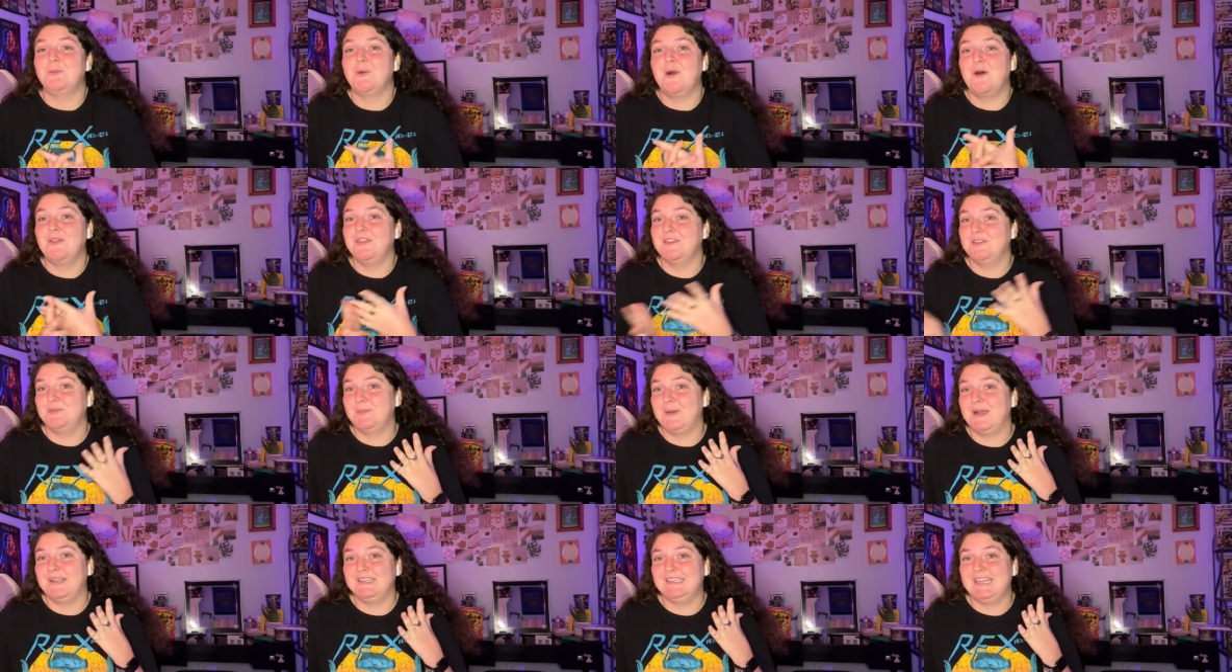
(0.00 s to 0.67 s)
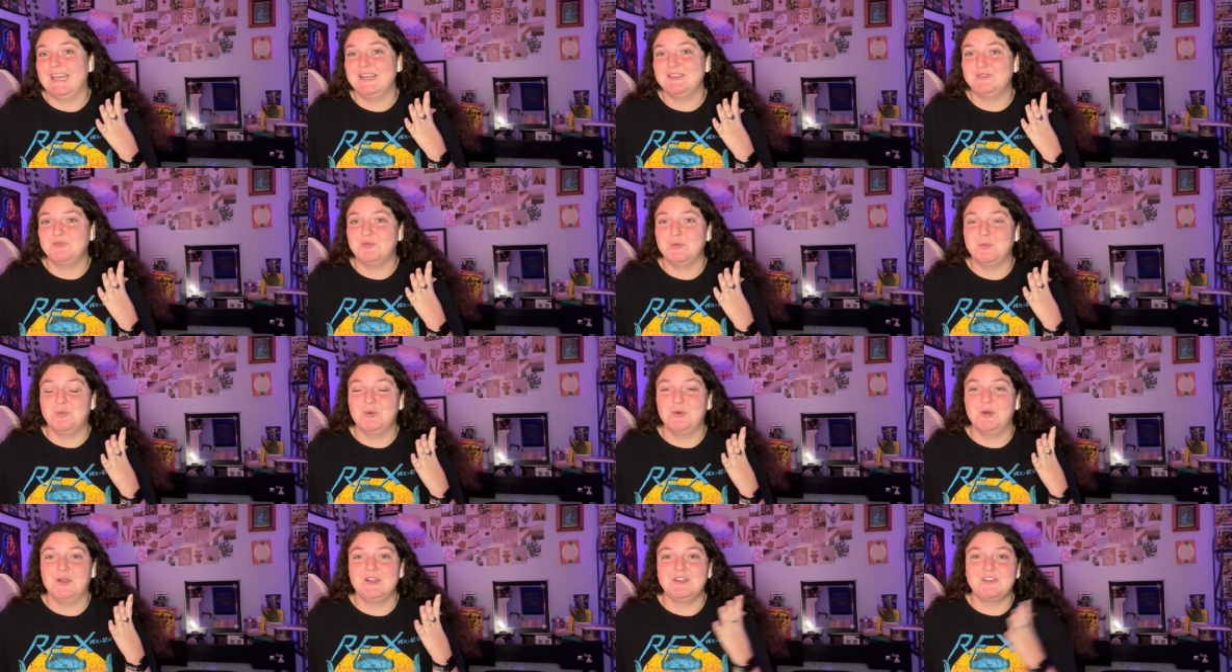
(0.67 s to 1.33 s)
on this podcast,
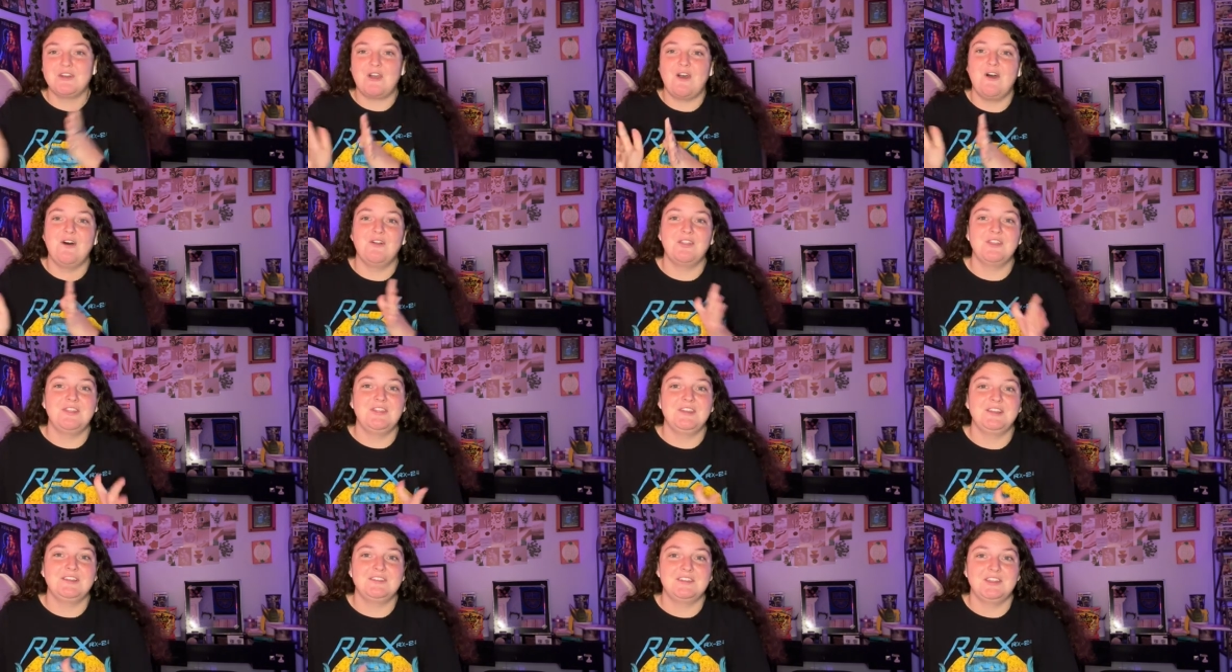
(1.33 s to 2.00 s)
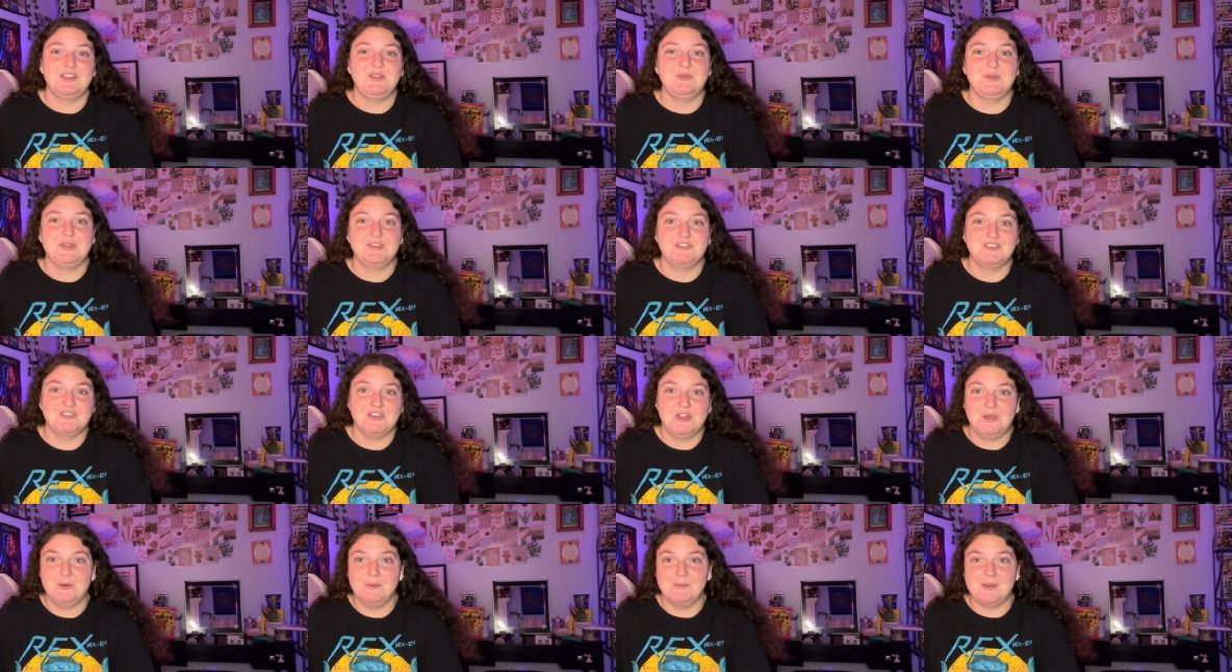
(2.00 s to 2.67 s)
report all the things that you need
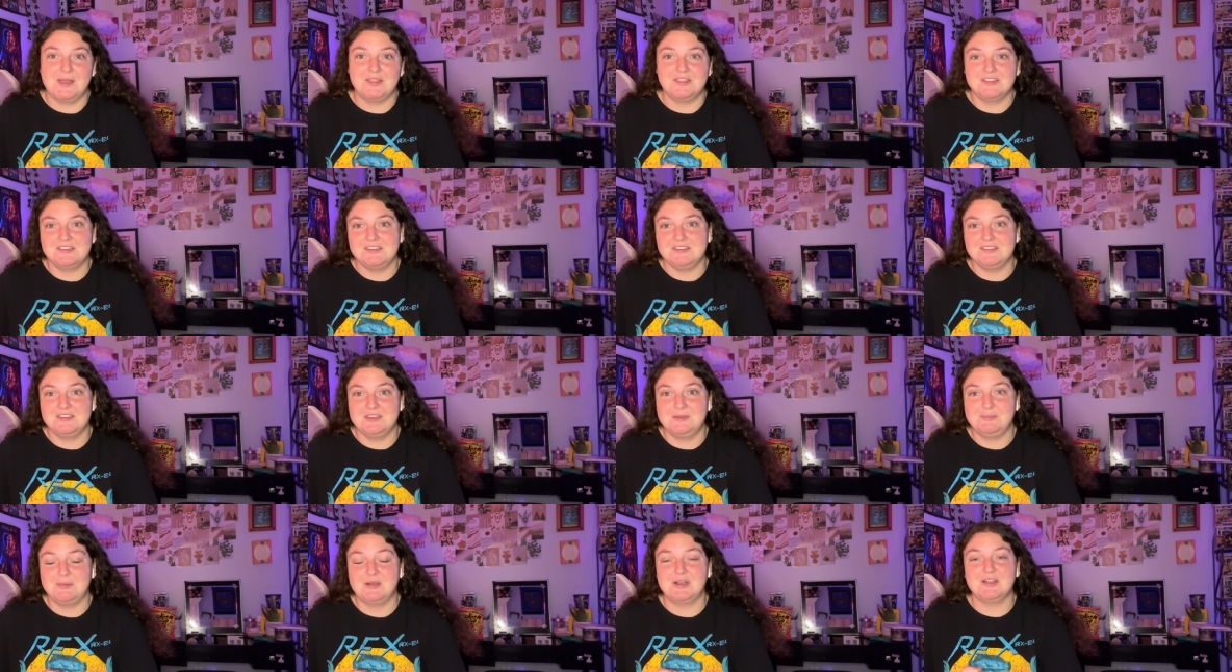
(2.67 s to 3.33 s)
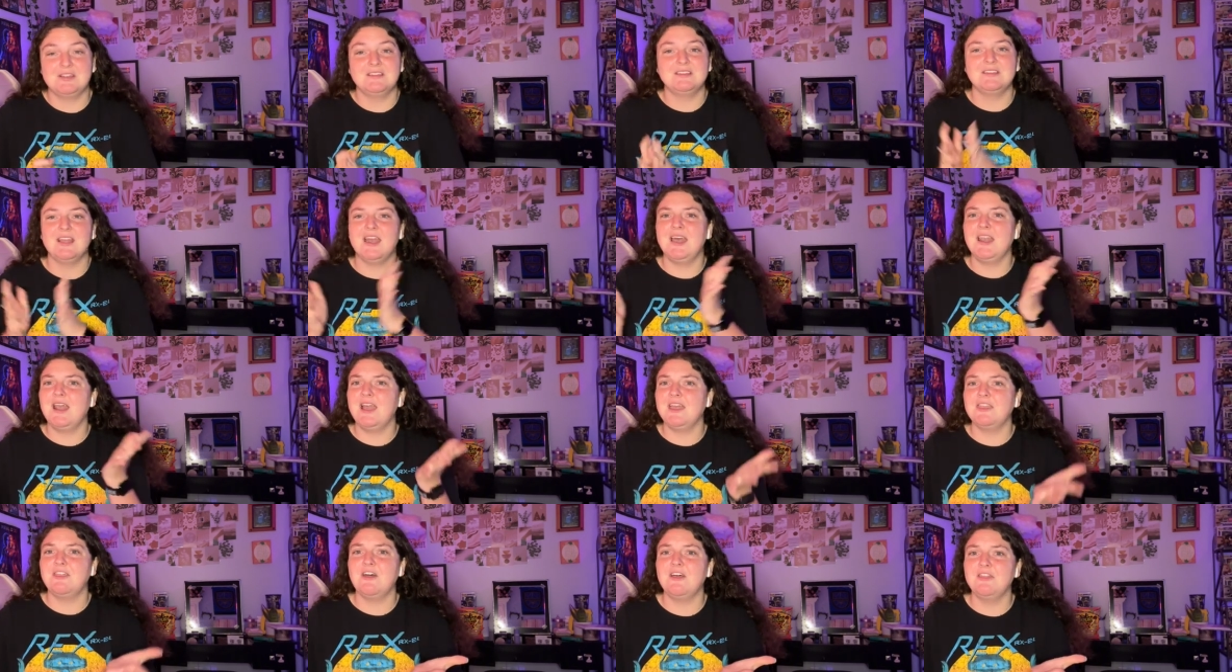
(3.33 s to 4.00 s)
to know about the Disney parks, and
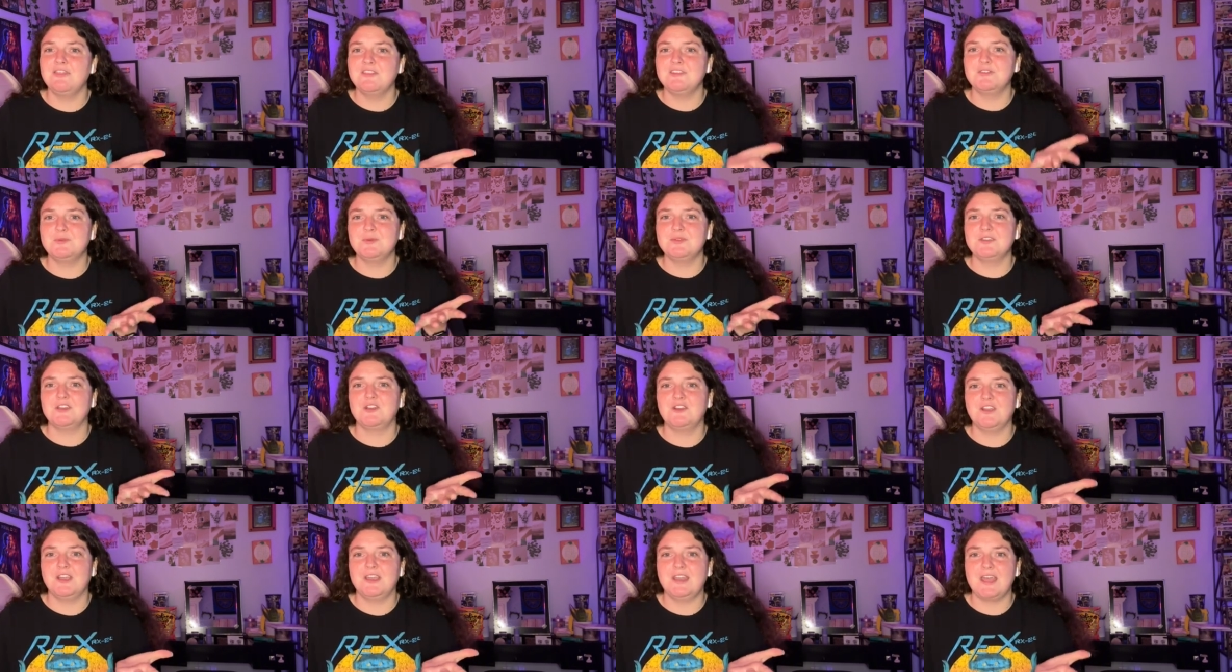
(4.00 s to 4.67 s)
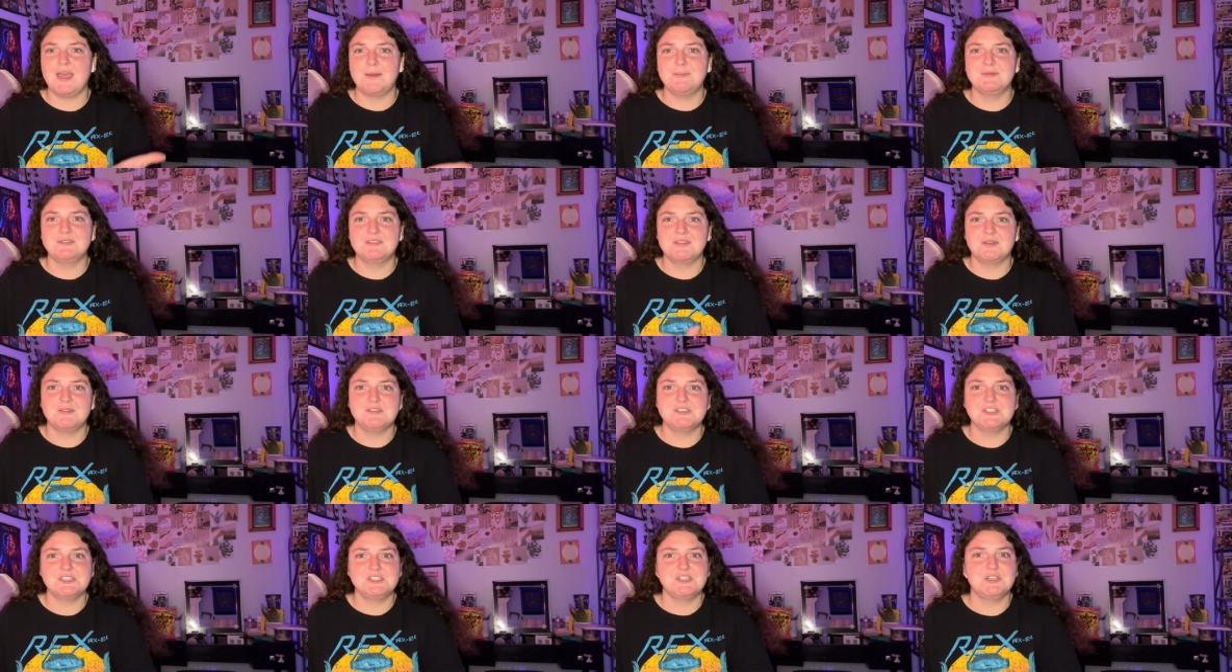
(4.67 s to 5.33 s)
I thought this was a great
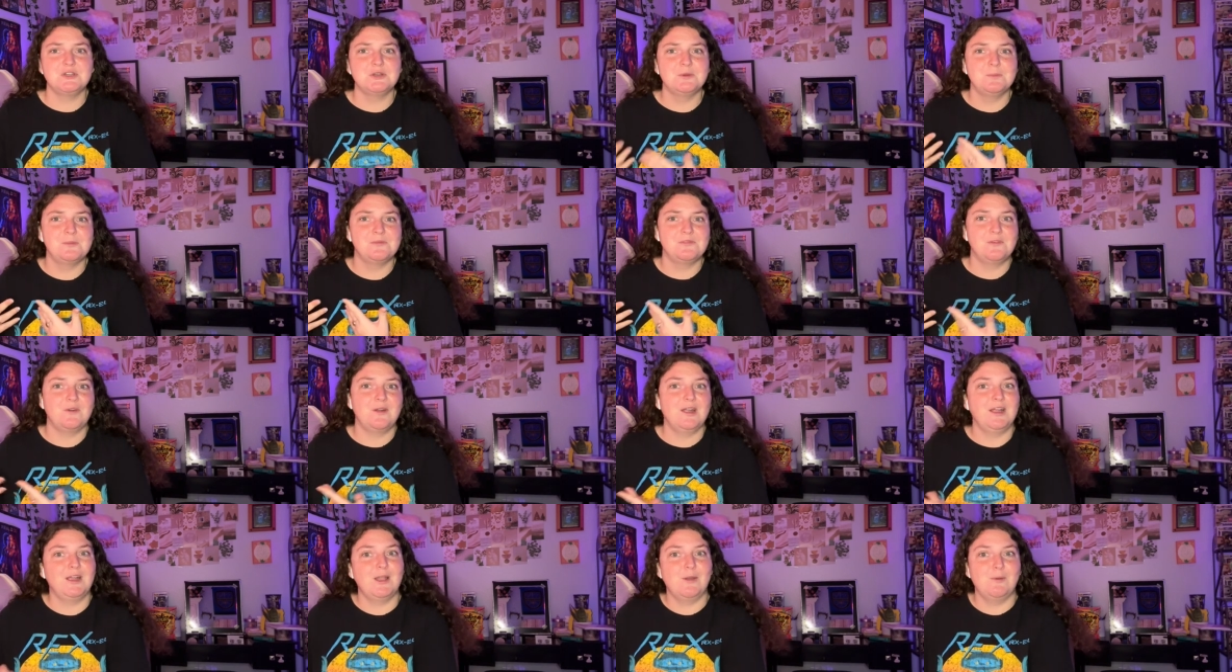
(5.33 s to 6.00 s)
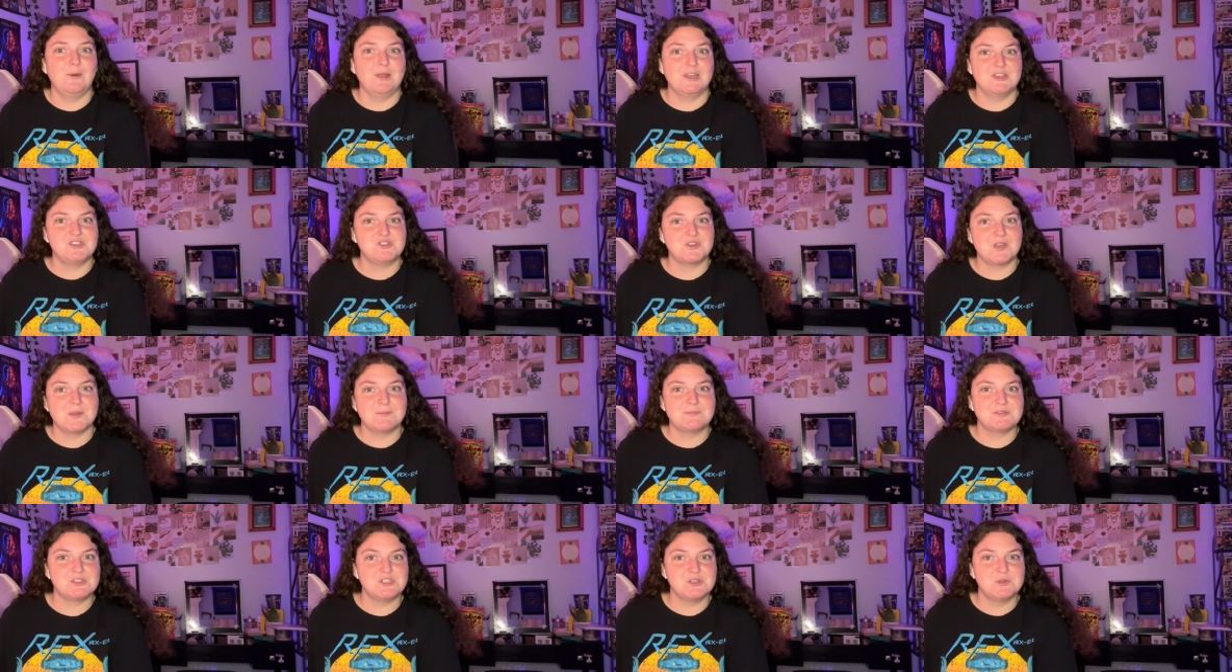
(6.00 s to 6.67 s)
episode to do before I go on a
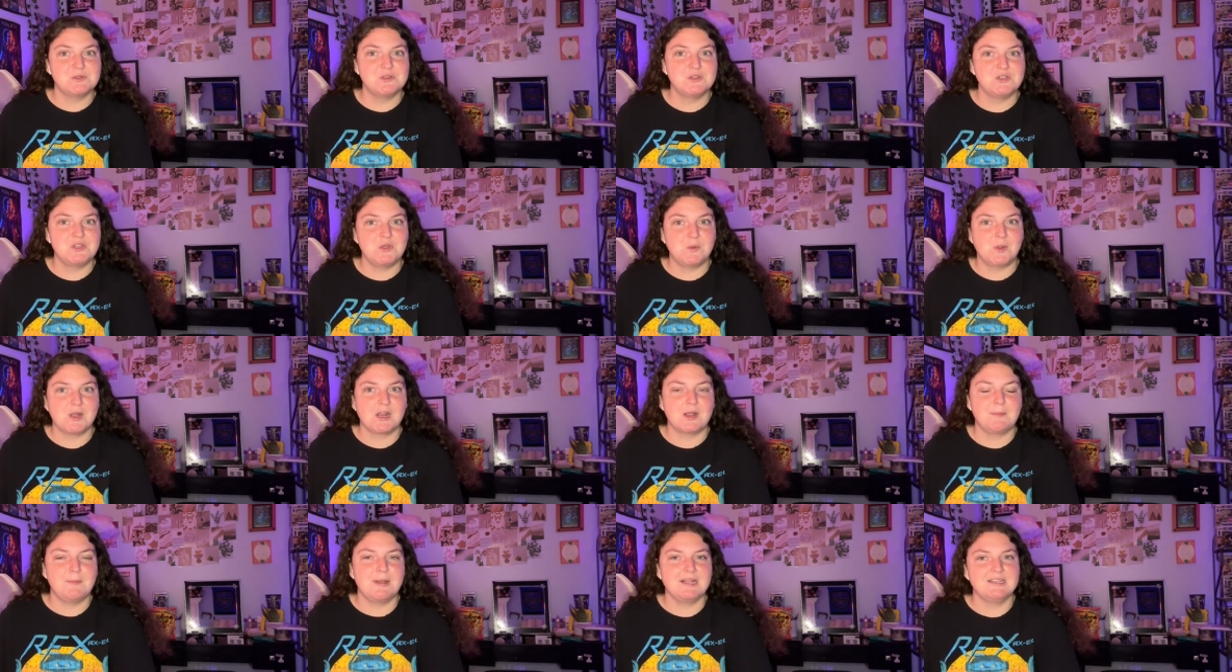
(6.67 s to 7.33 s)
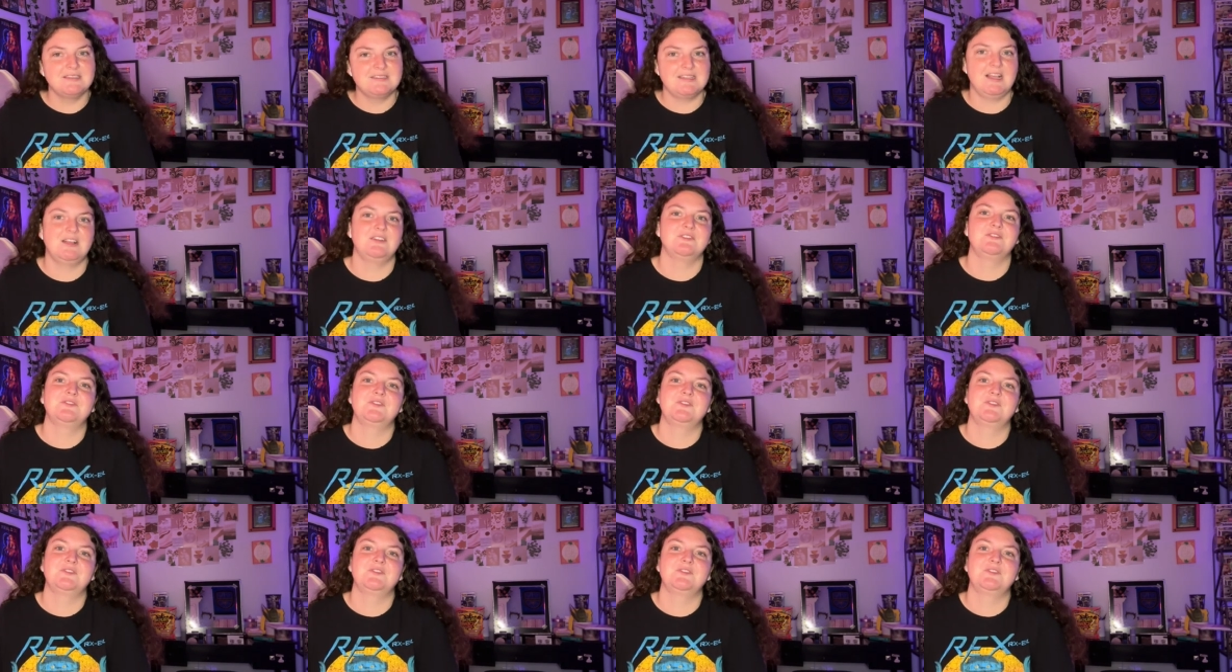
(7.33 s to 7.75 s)
trip to New York myself.